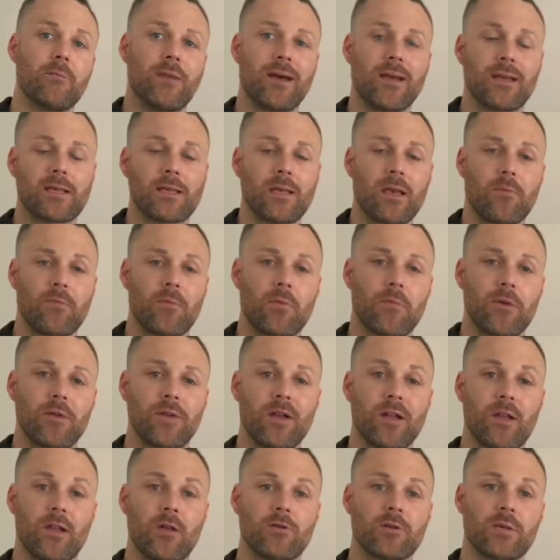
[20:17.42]
Max supplement
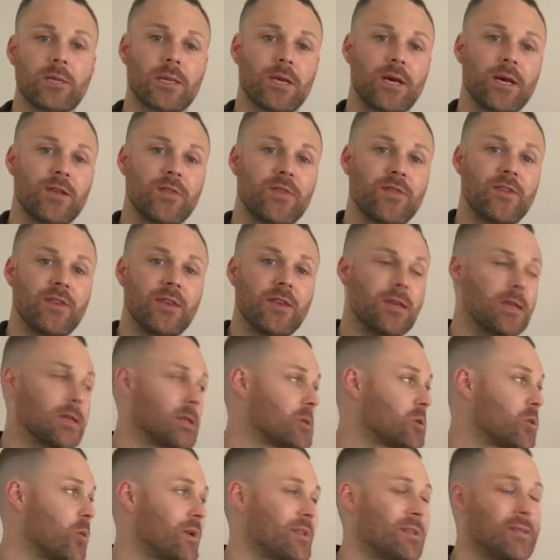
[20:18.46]
alongside the
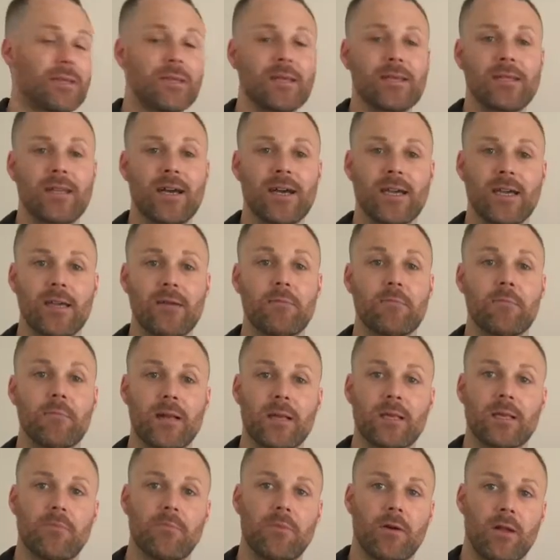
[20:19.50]
20-day
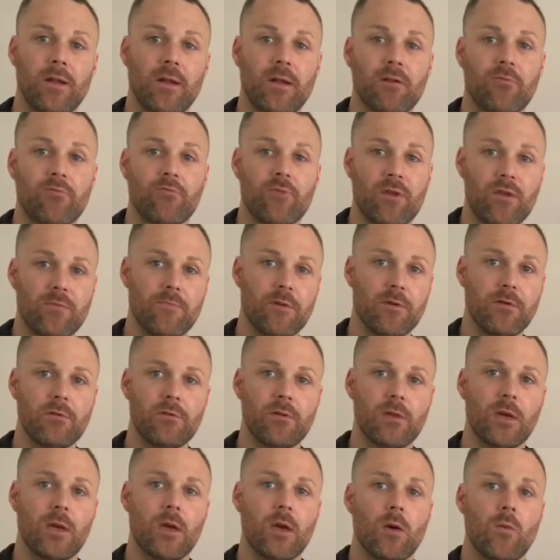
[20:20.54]
Metabolic Reboot,
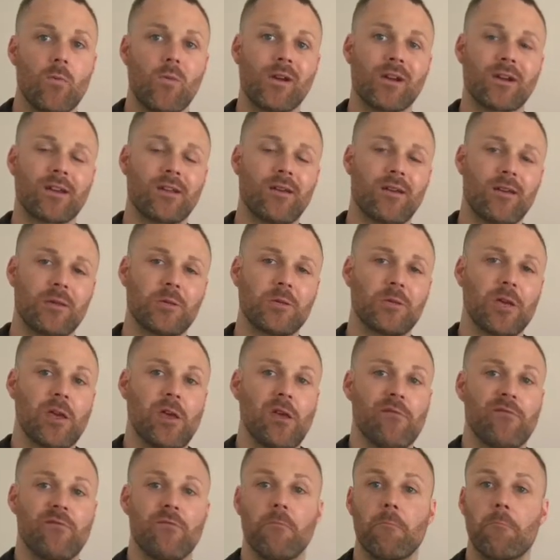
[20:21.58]
we're going to
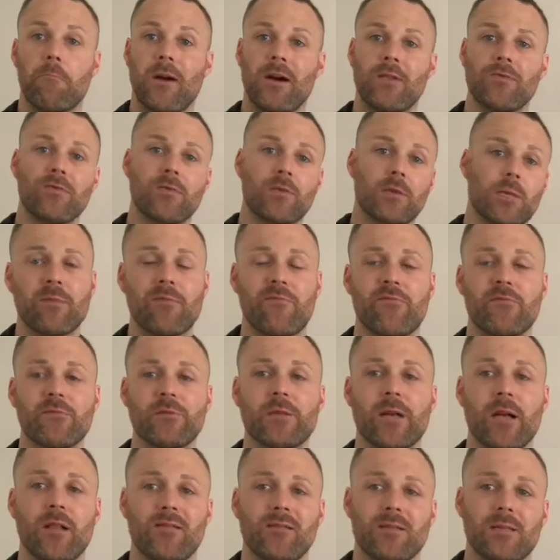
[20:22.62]
achieve months of
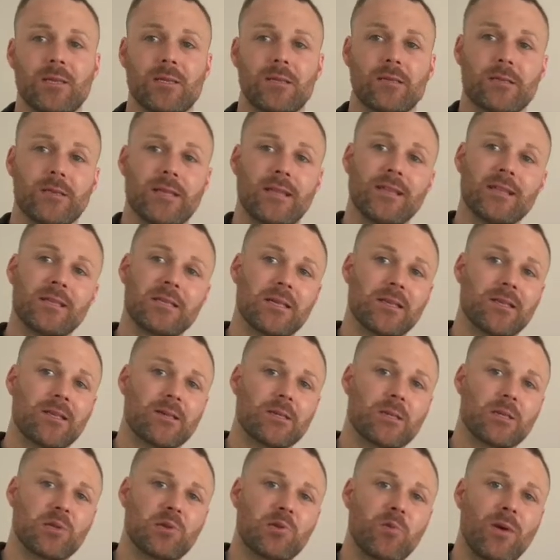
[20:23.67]
results in as little
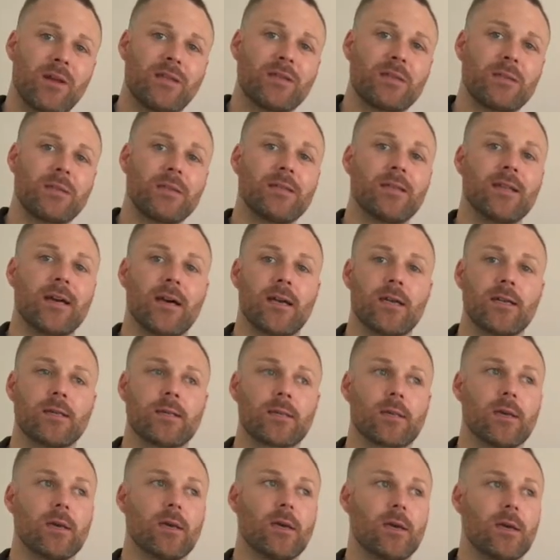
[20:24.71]
as 20
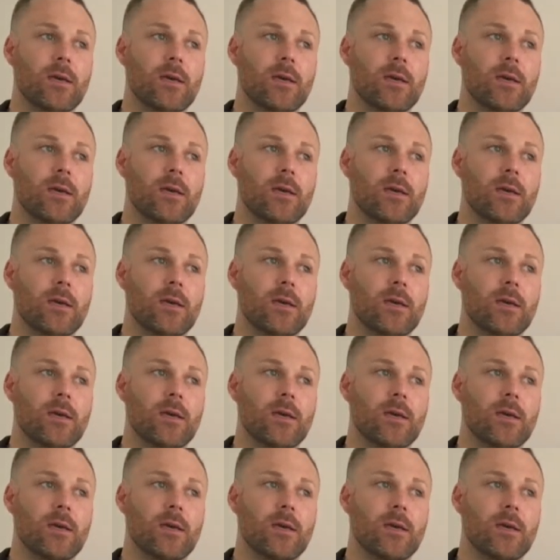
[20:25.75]
days.